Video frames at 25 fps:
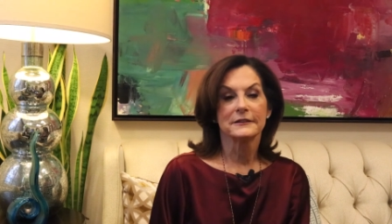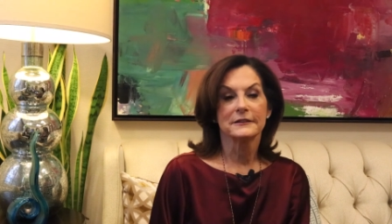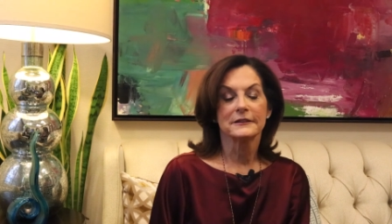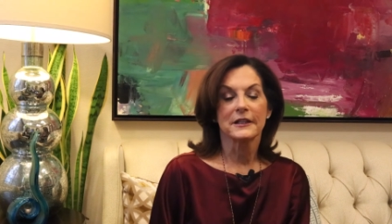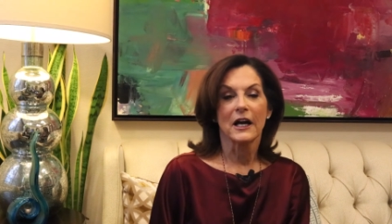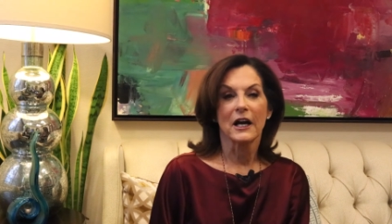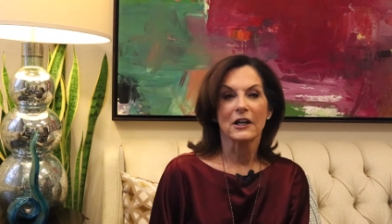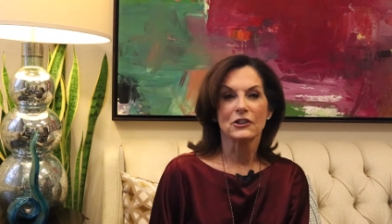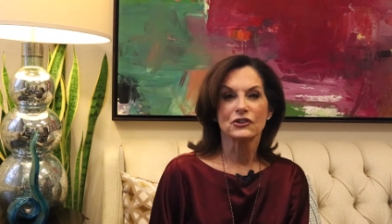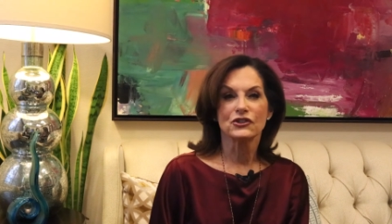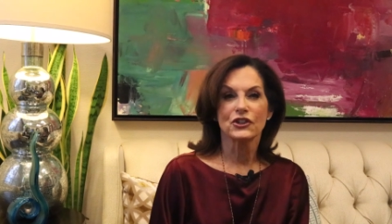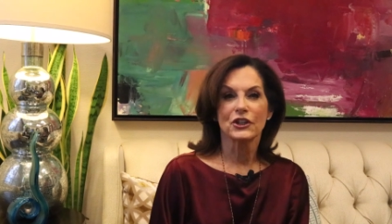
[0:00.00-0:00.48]

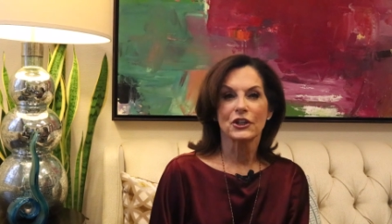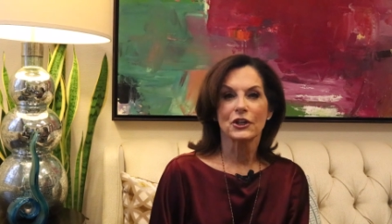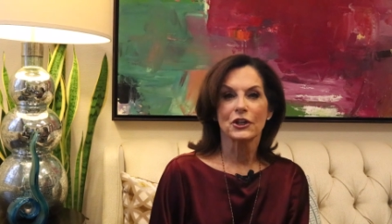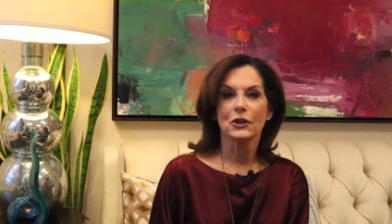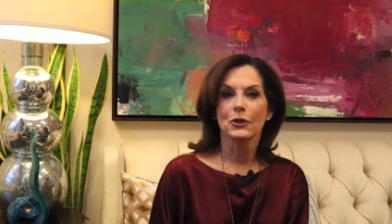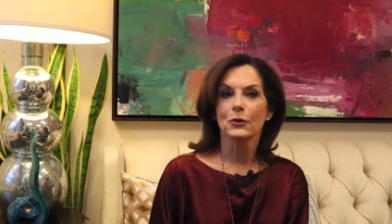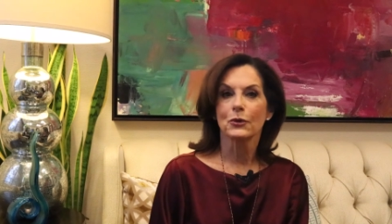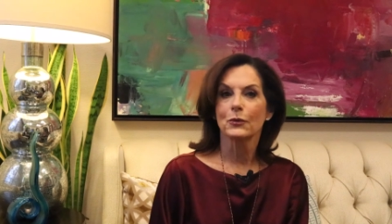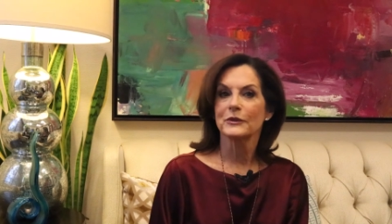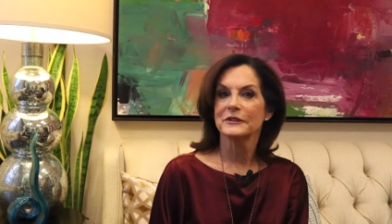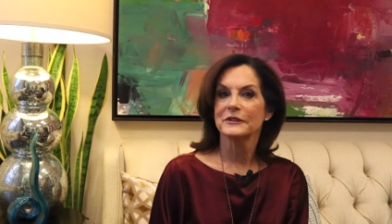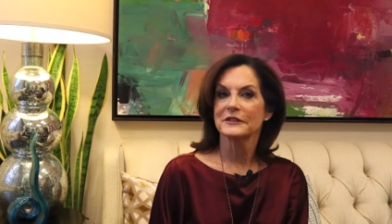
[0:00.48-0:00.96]
Touching
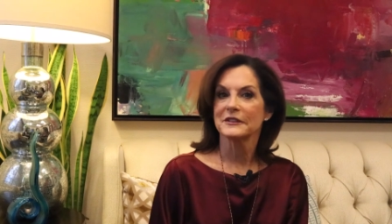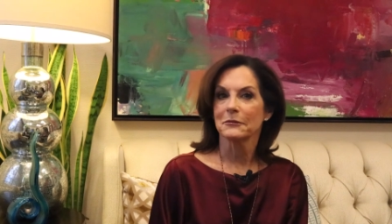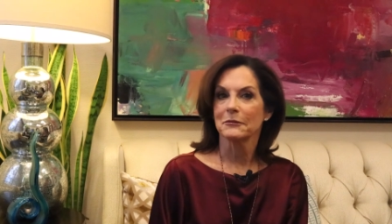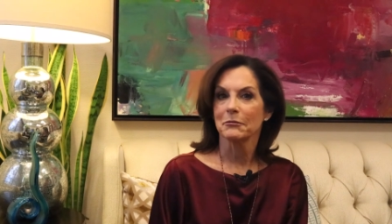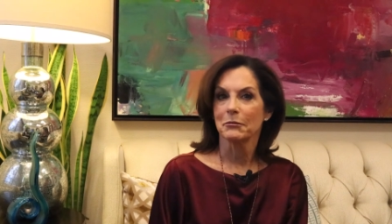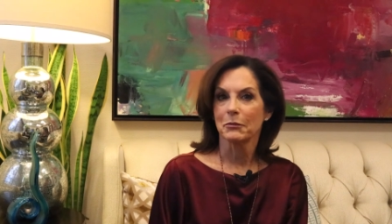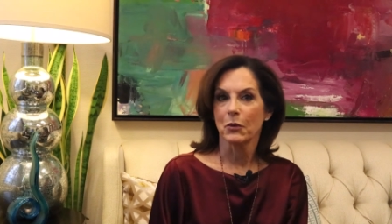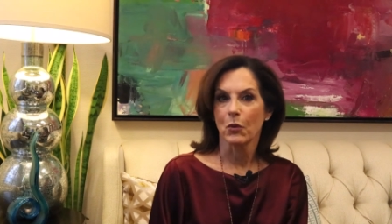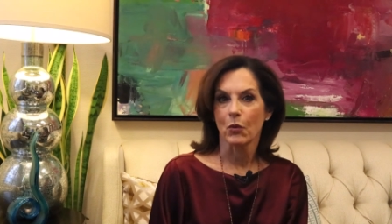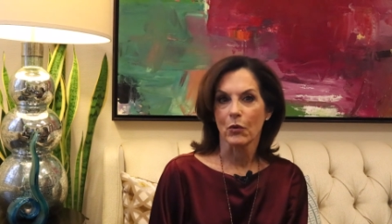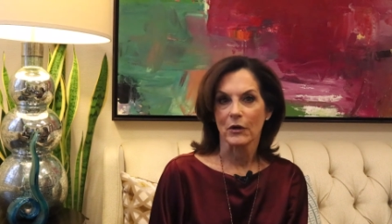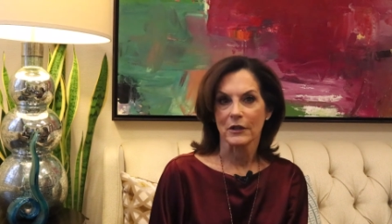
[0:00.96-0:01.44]
her was
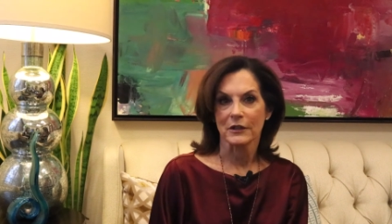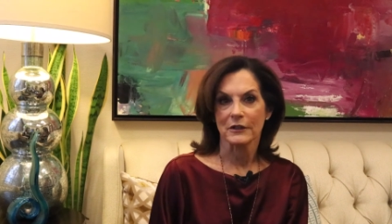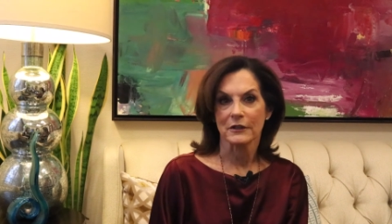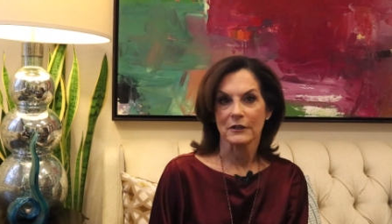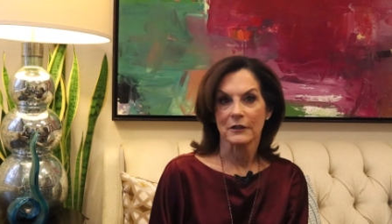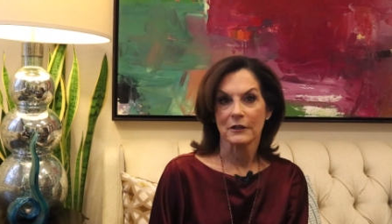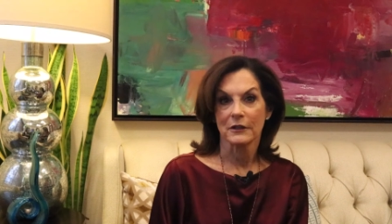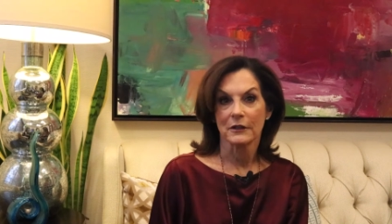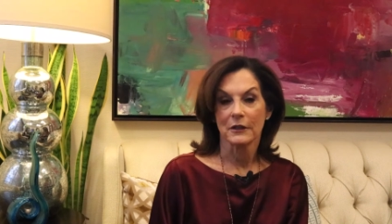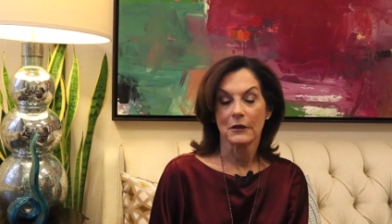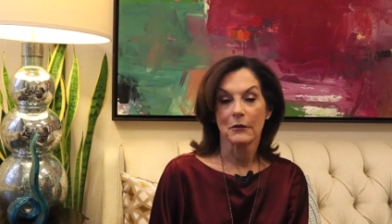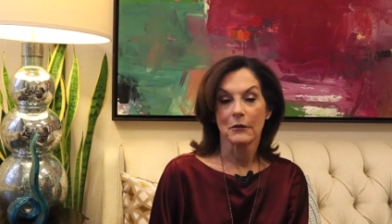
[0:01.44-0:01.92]

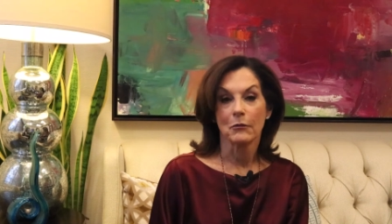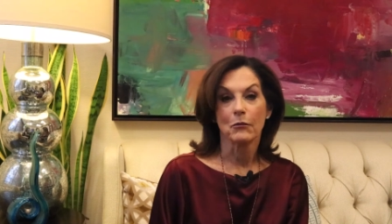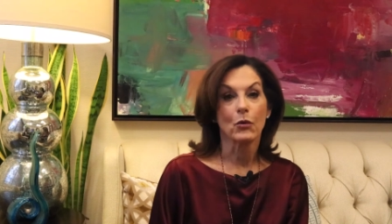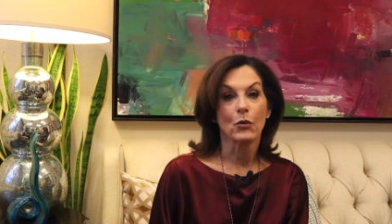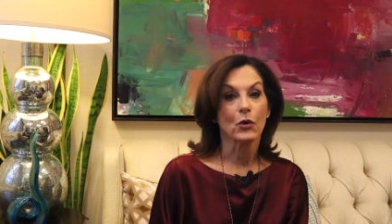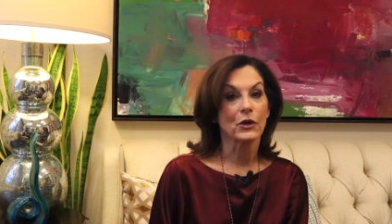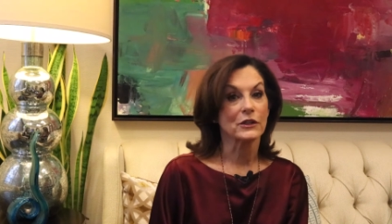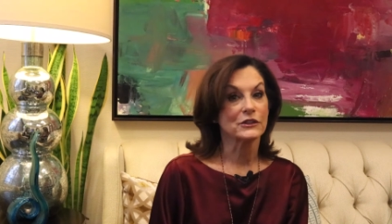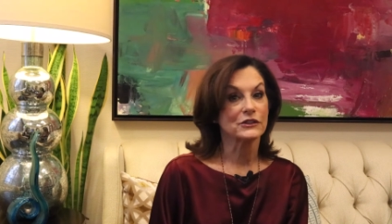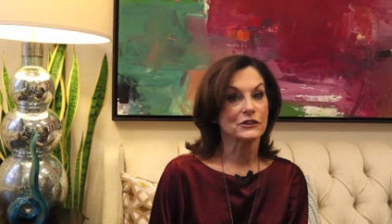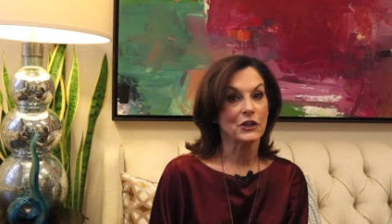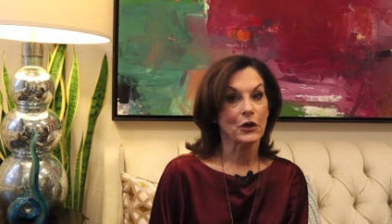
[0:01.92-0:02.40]
important,
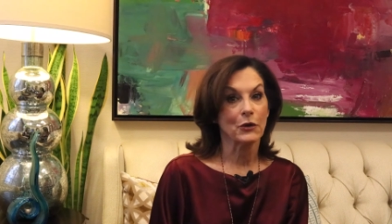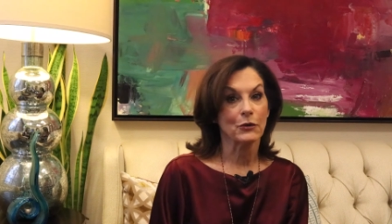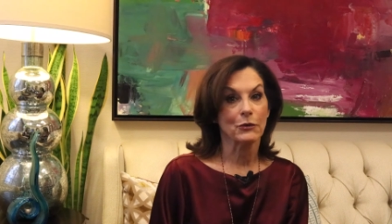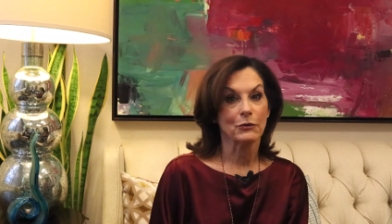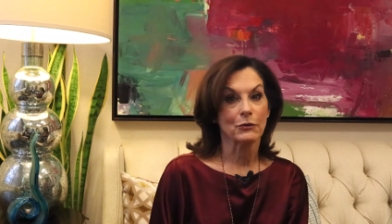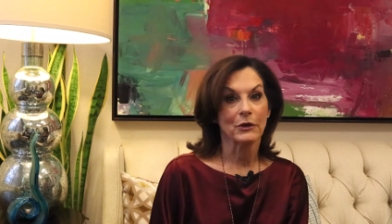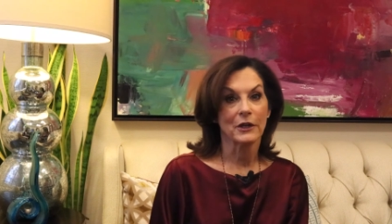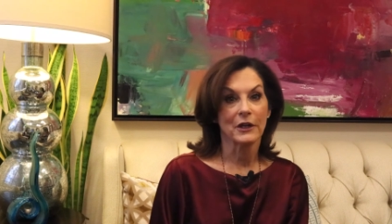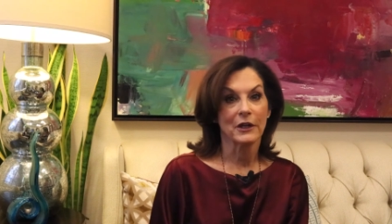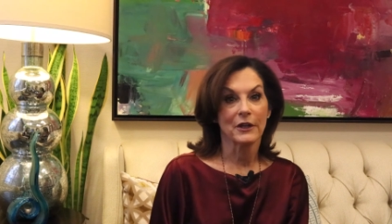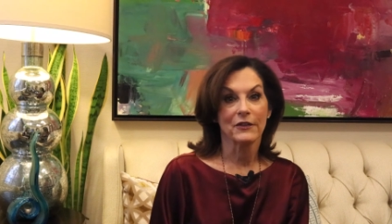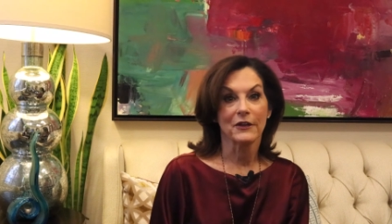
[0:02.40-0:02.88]
more
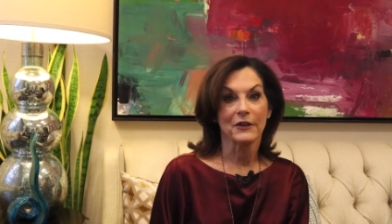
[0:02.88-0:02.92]
so